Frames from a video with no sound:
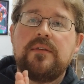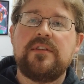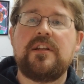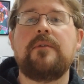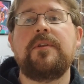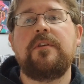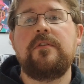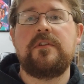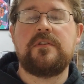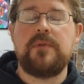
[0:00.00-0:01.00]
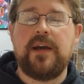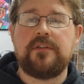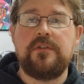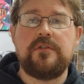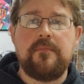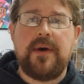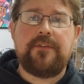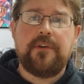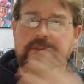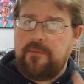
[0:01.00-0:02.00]
talk about the units that we actually use in
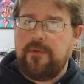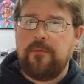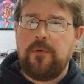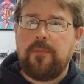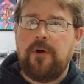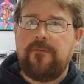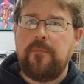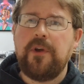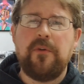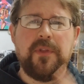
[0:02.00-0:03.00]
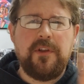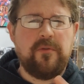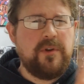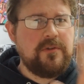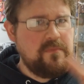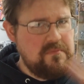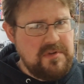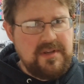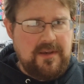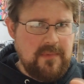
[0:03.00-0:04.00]
metrics. Some of them you're probably familiar with, other ones,
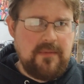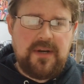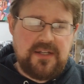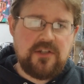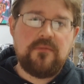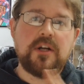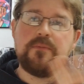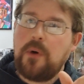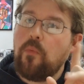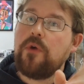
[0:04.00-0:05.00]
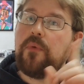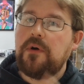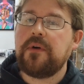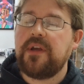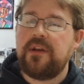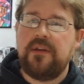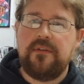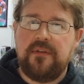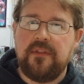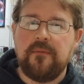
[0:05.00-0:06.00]
maybe not so much, but we will get
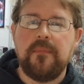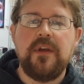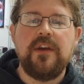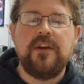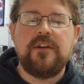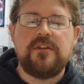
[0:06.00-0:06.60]
into them. So